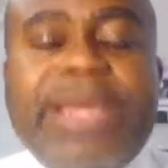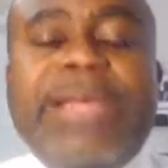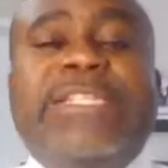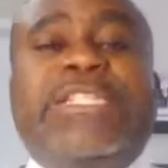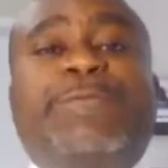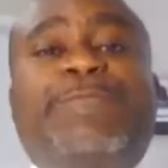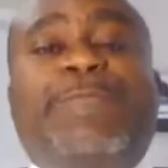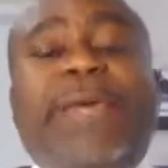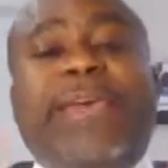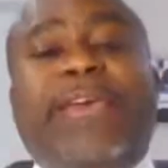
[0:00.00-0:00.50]

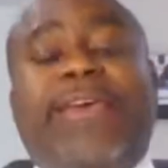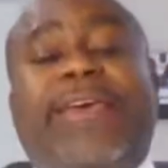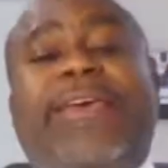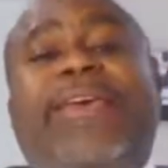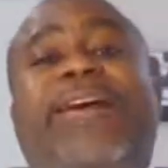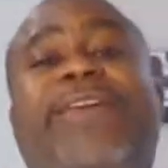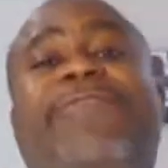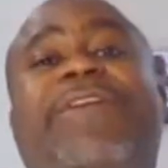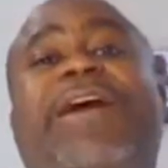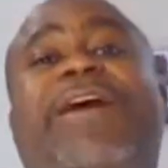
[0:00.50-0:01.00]

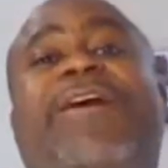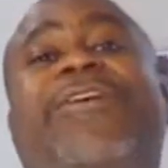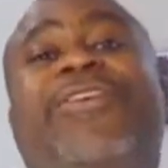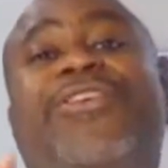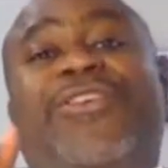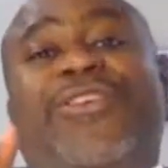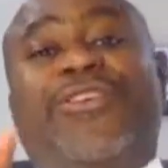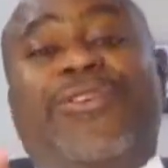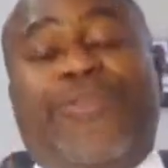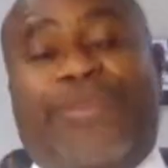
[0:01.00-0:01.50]
Speaking of our
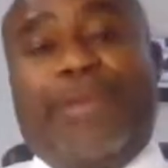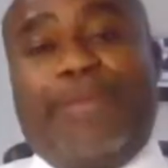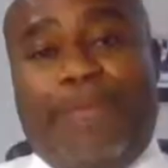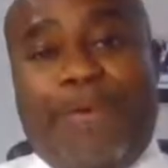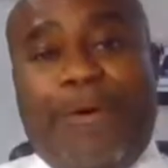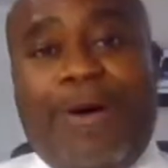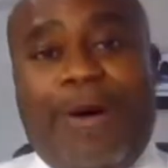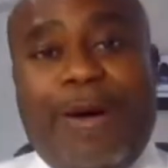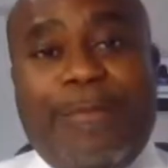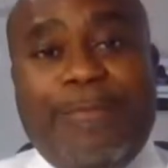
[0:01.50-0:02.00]
youth
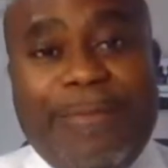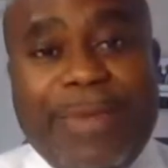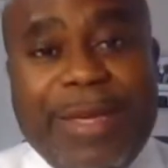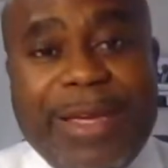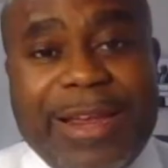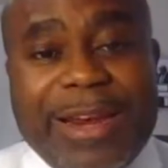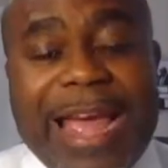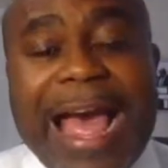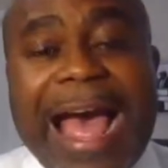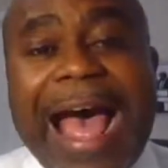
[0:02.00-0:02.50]

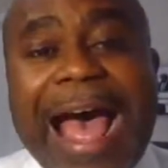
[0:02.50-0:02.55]
department,